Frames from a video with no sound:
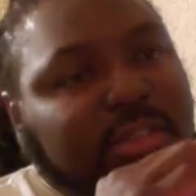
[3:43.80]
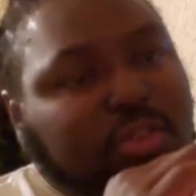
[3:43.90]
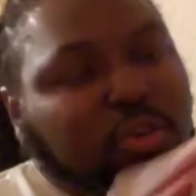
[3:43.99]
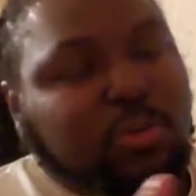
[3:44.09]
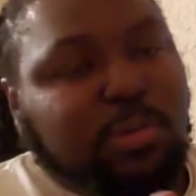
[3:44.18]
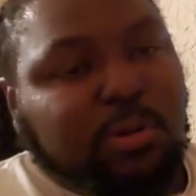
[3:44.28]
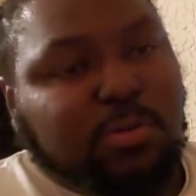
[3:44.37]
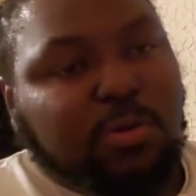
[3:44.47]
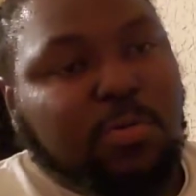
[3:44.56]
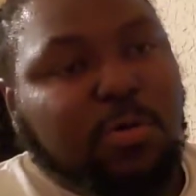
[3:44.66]

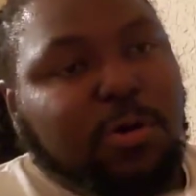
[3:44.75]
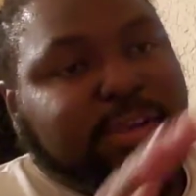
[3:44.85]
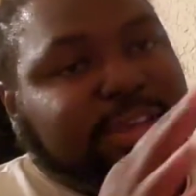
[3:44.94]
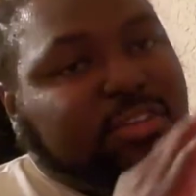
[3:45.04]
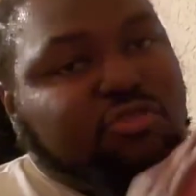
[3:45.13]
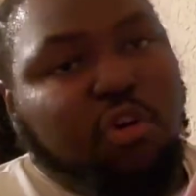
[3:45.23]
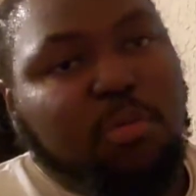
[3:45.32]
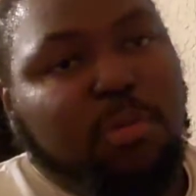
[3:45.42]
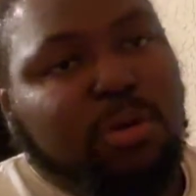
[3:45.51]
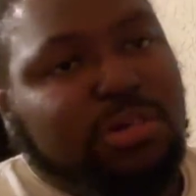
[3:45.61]
Notebook won't work and
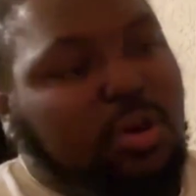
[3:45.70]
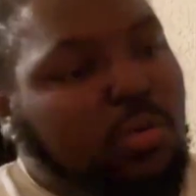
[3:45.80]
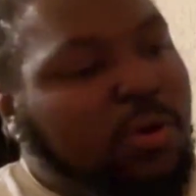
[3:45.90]
Chromebook don't